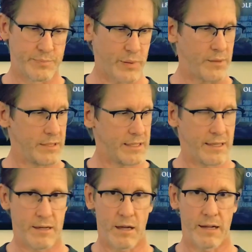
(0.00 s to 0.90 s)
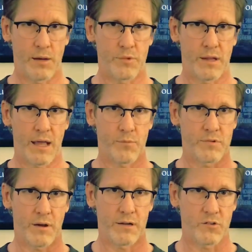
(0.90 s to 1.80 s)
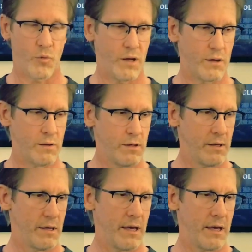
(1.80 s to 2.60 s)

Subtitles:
Probably get it on Amazon as well.